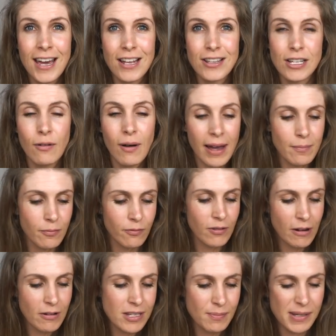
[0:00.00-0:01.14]
And so I'm
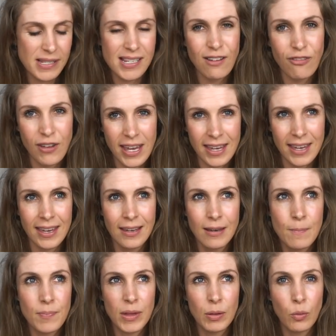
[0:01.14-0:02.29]
very specific
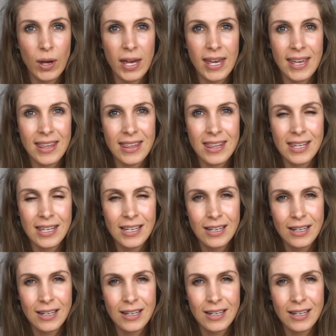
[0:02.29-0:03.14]
with